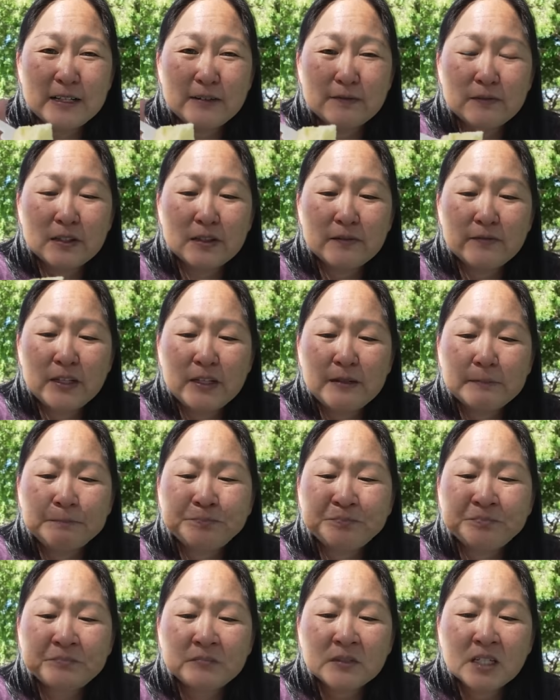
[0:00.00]
and fluffy.
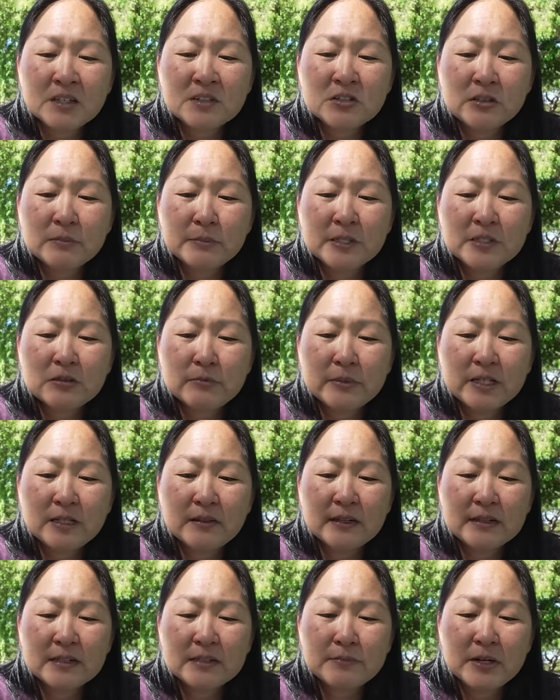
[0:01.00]
So I'm assuming
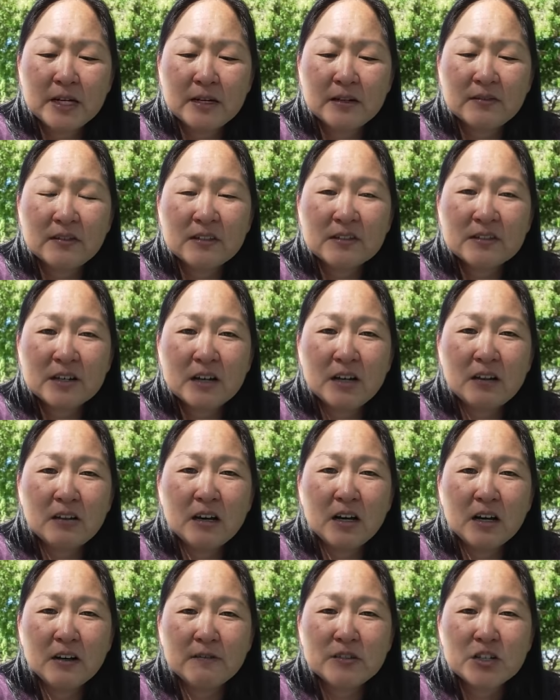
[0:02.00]
it's made in the style
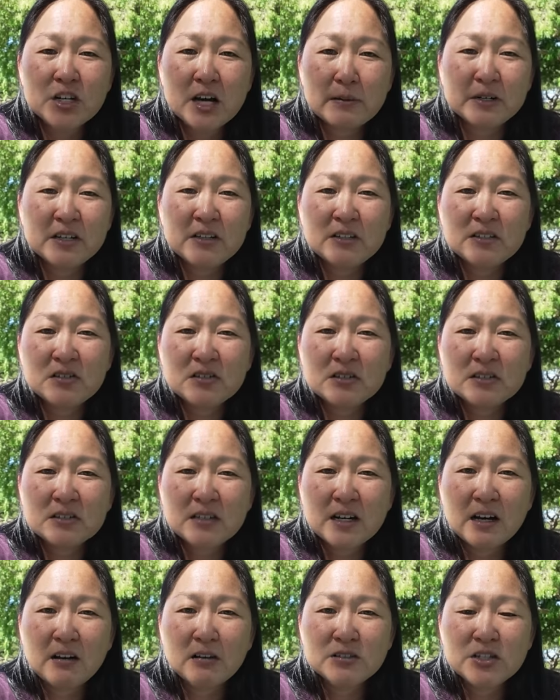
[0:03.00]
of
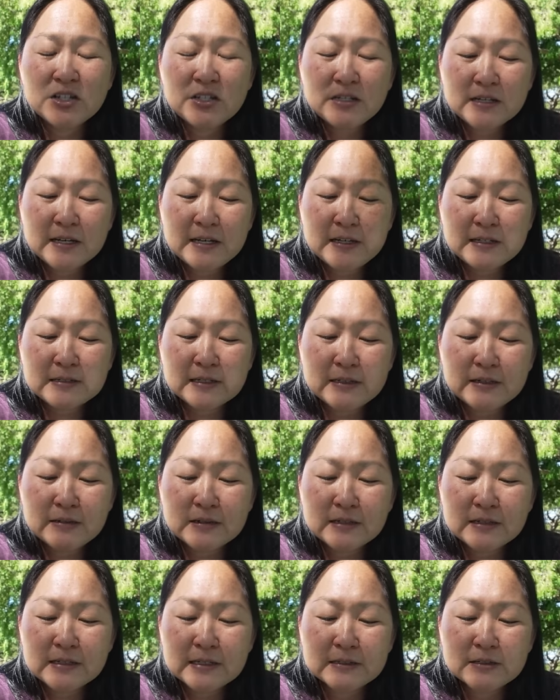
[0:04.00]
Japanese-style cheesecakes that you
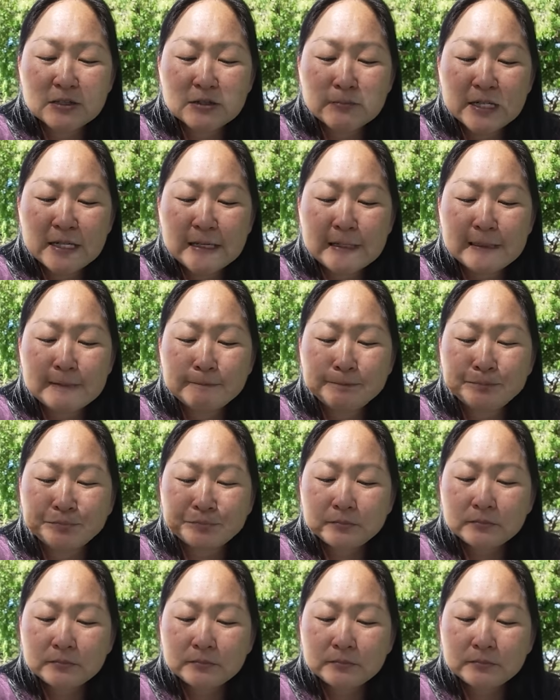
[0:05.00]
can get in Japan.